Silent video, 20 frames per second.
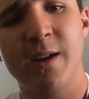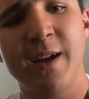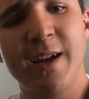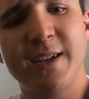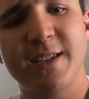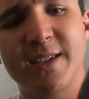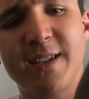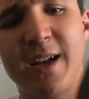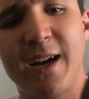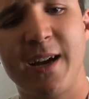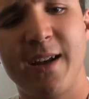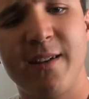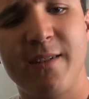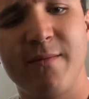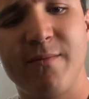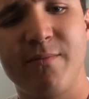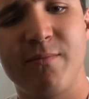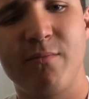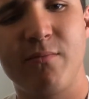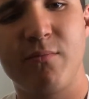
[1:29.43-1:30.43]
it's not
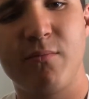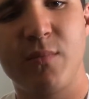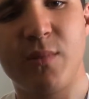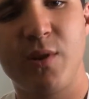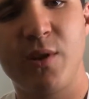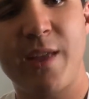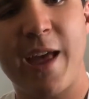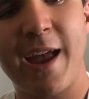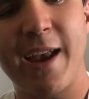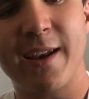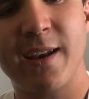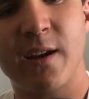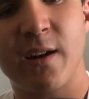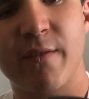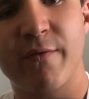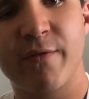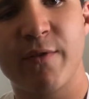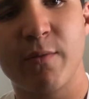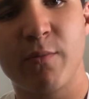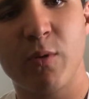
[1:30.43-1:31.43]
that
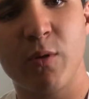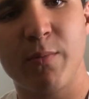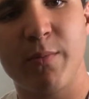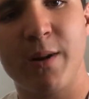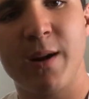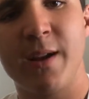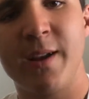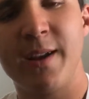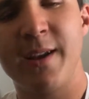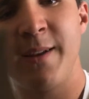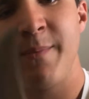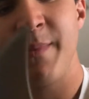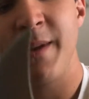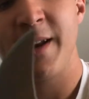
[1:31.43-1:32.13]
comfortable, but I mean